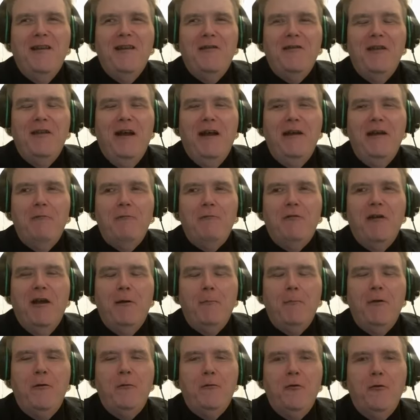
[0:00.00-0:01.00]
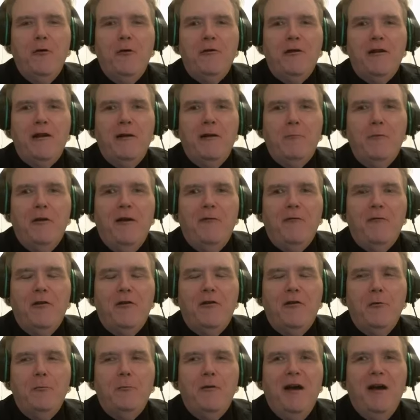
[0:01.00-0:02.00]
And now you've got me wondering, I'm gonna have to
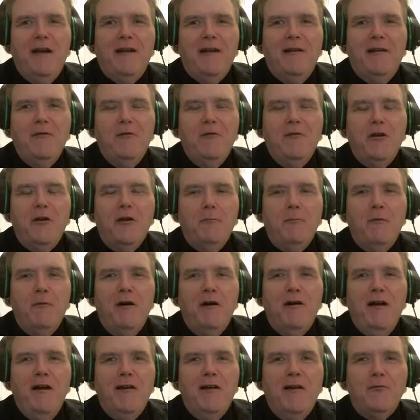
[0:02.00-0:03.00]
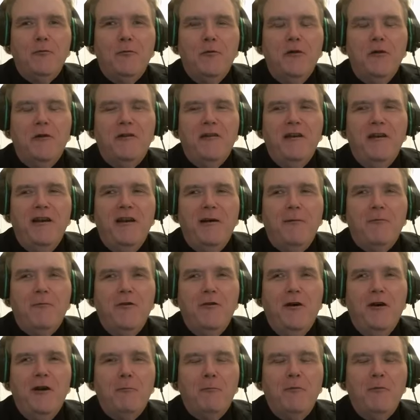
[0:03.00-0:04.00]
go back and look at my last WordCamp
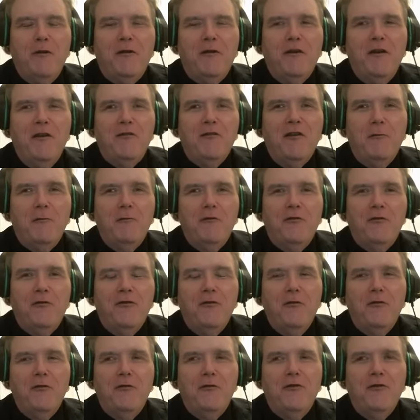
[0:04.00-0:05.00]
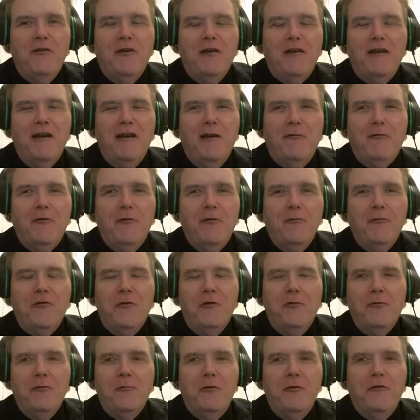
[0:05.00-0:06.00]
talk because I was so sick after it was
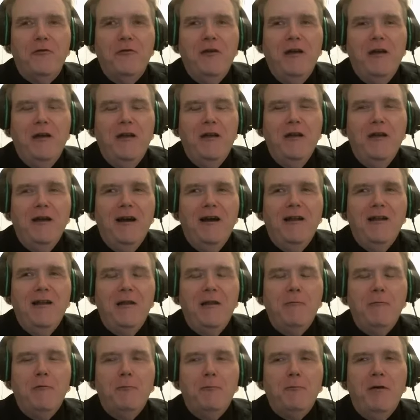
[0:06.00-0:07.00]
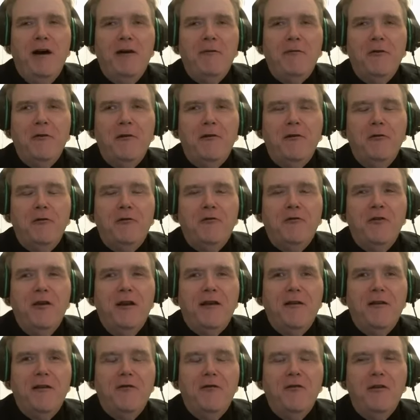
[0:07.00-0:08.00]
over with. I didn't even bother to go
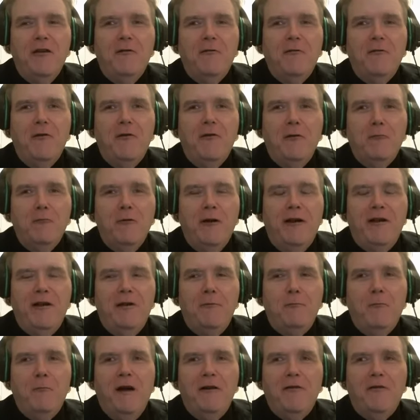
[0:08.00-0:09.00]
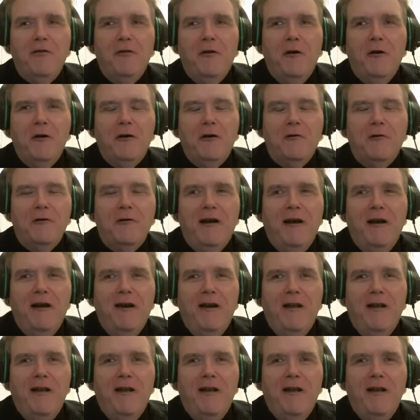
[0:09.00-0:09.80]
check and see if they rated my talk or not.